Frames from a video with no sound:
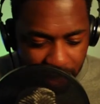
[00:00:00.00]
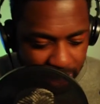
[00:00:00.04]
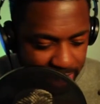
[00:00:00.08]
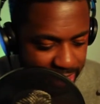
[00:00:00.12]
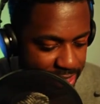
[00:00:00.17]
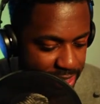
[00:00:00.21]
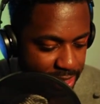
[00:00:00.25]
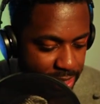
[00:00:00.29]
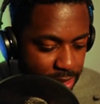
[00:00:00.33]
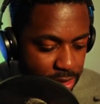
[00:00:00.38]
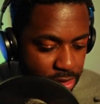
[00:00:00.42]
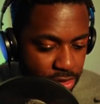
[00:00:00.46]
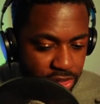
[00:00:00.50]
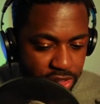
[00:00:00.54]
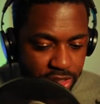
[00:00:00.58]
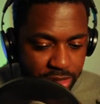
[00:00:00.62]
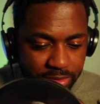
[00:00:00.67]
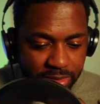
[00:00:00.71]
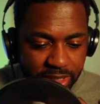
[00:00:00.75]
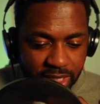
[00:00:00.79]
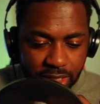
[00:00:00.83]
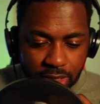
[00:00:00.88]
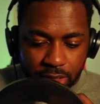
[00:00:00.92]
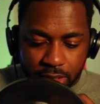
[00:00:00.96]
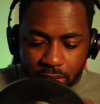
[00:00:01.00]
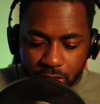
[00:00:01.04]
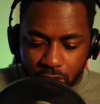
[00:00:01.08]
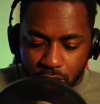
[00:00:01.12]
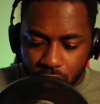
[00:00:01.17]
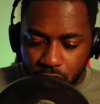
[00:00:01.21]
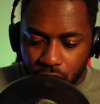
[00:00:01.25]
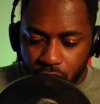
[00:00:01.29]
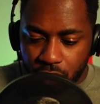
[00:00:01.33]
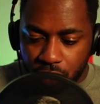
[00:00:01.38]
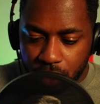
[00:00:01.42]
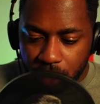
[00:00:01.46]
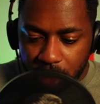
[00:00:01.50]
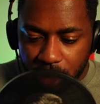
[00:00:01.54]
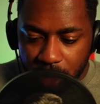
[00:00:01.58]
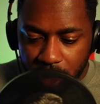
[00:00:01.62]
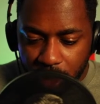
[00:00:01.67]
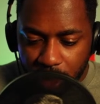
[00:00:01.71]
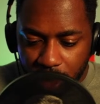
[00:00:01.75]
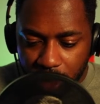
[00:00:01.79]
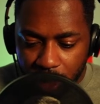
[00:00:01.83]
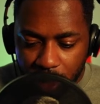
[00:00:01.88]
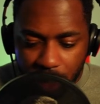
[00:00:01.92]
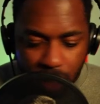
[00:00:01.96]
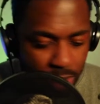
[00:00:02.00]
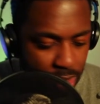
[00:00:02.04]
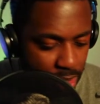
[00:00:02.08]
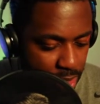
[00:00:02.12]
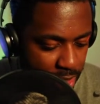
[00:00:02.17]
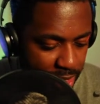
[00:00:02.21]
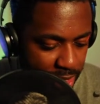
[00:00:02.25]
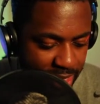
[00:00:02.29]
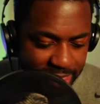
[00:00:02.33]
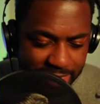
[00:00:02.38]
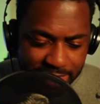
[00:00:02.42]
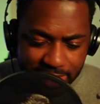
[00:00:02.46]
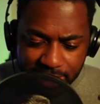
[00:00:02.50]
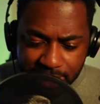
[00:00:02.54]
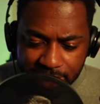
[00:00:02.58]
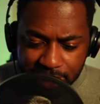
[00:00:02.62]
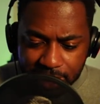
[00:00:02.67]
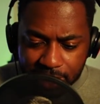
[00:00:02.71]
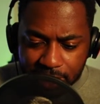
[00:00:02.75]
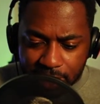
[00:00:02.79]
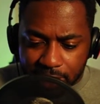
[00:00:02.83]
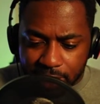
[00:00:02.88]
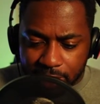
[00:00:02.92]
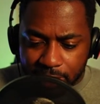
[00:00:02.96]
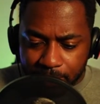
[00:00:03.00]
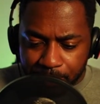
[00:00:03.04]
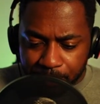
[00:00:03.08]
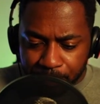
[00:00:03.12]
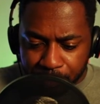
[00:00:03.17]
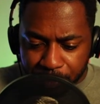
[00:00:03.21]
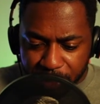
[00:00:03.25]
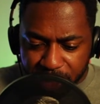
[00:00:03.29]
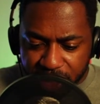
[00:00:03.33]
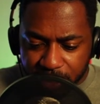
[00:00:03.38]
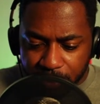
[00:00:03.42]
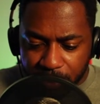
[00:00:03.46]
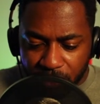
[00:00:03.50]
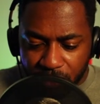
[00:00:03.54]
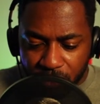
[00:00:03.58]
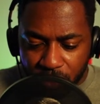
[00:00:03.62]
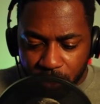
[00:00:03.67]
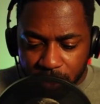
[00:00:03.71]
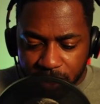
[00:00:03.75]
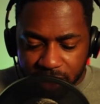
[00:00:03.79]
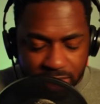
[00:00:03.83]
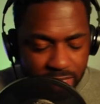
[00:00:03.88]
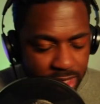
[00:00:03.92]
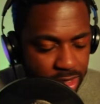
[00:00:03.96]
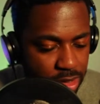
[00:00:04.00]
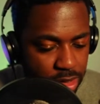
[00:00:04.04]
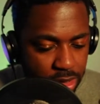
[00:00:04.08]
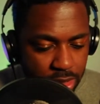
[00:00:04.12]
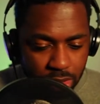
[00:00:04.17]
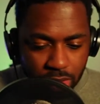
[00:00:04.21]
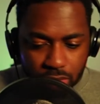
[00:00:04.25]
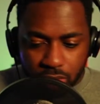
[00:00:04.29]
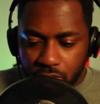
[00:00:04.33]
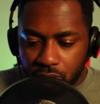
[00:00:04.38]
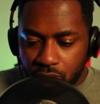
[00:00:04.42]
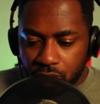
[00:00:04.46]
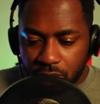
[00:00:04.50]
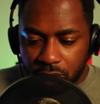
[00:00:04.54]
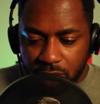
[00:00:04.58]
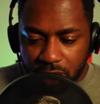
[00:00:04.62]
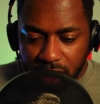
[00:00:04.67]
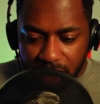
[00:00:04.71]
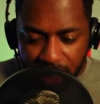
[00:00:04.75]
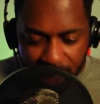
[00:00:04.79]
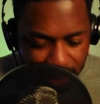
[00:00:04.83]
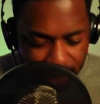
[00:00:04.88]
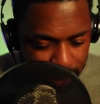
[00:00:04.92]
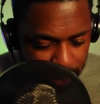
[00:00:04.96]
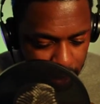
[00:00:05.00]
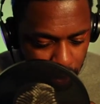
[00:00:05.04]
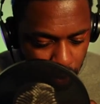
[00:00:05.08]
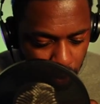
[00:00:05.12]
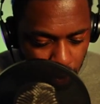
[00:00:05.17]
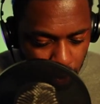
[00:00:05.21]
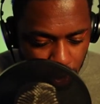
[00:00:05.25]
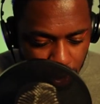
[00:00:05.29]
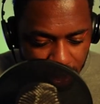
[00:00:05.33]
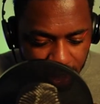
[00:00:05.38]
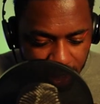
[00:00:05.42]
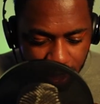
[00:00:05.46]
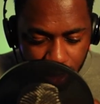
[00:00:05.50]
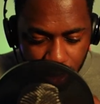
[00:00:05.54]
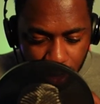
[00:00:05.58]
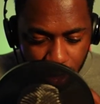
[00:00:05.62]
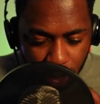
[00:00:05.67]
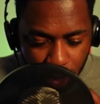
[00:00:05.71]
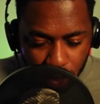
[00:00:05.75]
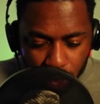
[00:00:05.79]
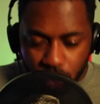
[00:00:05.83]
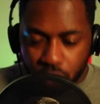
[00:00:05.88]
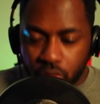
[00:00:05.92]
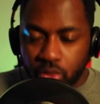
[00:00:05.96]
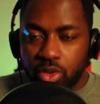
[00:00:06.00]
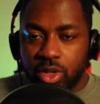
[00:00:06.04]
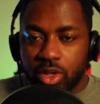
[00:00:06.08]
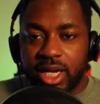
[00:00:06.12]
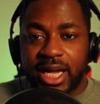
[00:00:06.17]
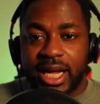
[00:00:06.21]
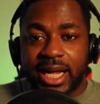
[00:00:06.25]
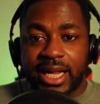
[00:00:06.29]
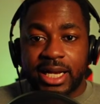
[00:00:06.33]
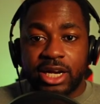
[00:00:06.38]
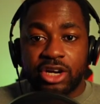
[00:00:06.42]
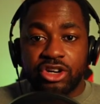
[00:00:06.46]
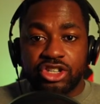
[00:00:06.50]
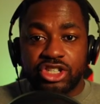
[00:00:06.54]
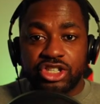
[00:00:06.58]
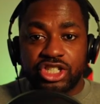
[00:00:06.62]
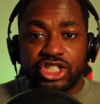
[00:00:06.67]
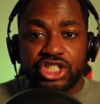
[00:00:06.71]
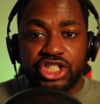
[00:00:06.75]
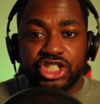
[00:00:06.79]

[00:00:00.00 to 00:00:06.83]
I see leadership there. Cool. I see mission performance there. Cool. I see award there. Cool. And they're